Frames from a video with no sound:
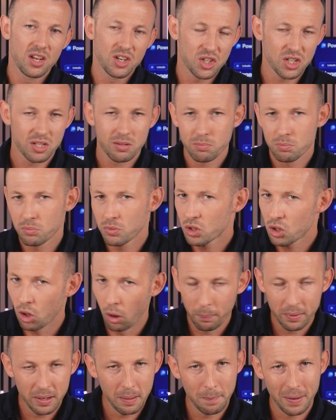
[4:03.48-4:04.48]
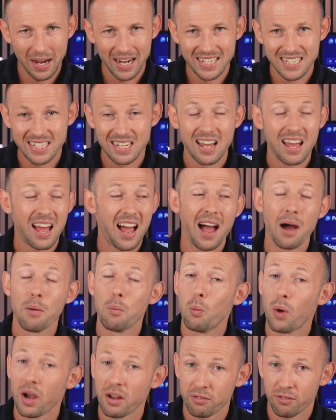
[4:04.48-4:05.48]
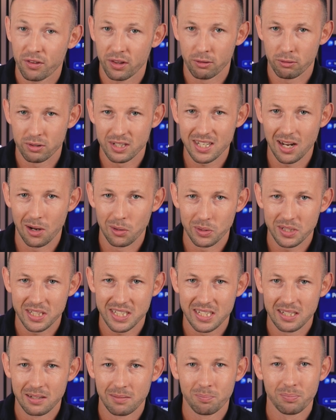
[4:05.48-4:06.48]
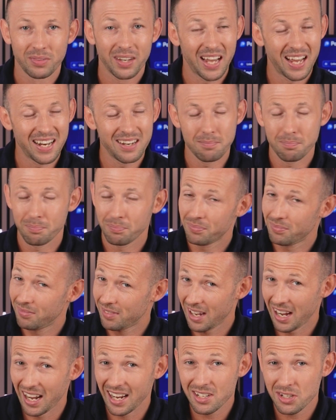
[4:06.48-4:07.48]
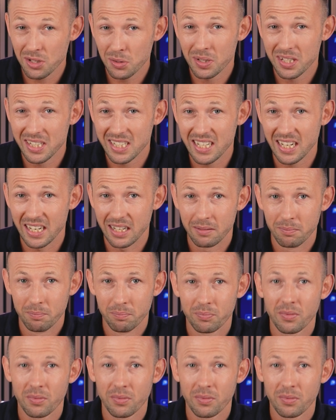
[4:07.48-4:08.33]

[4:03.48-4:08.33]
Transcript: Just copy and paste and wait for the results. And as you can see,